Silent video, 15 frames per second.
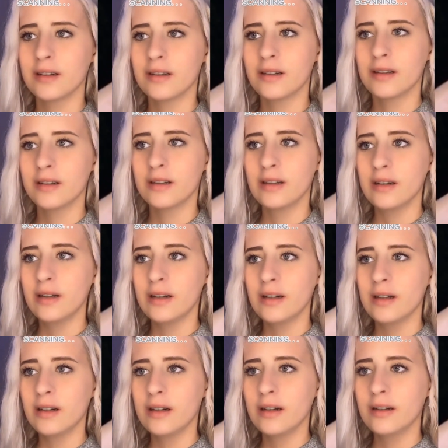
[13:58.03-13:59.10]

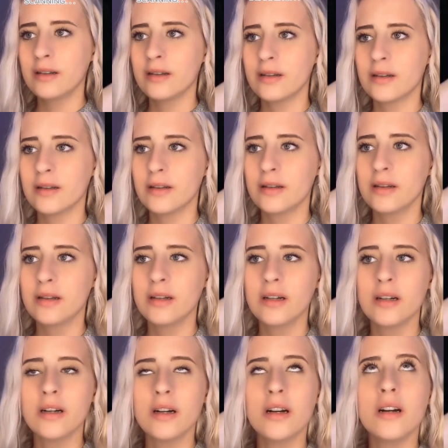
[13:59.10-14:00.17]

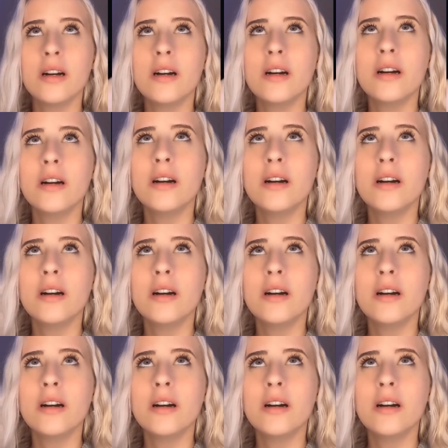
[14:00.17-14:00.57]
(silence)